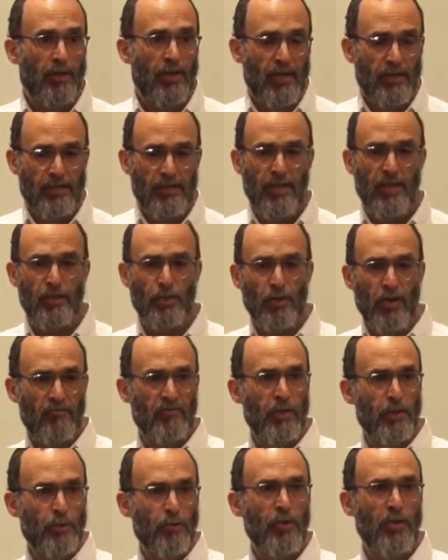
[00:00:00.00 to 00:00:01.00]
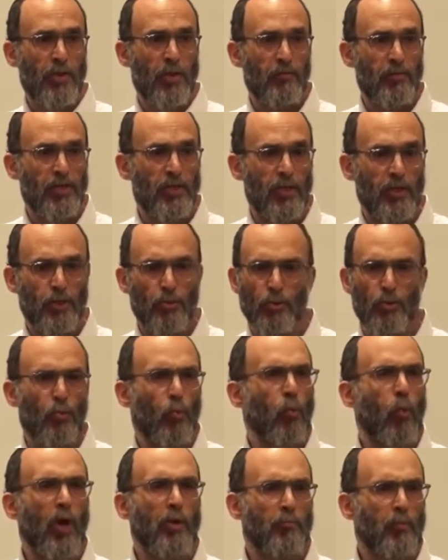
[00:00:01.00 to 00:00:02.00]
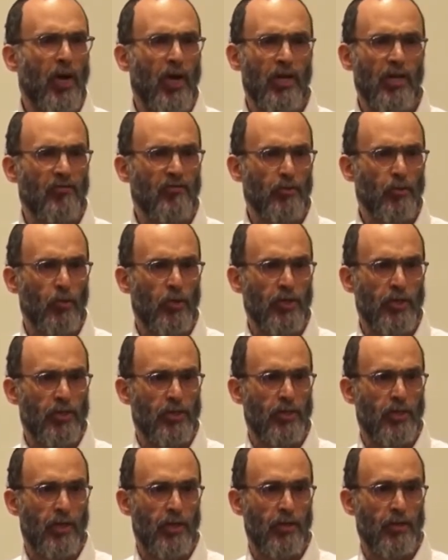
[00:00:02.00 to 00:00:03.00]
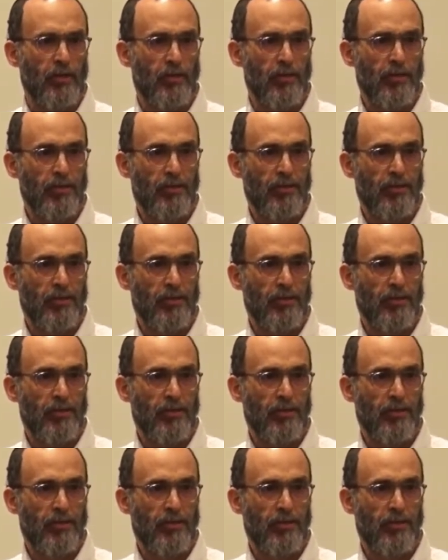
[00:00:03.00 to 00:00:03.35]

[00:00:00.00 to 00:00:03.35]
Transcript: that says you have to treat them as they're Jewish, what body of law is there?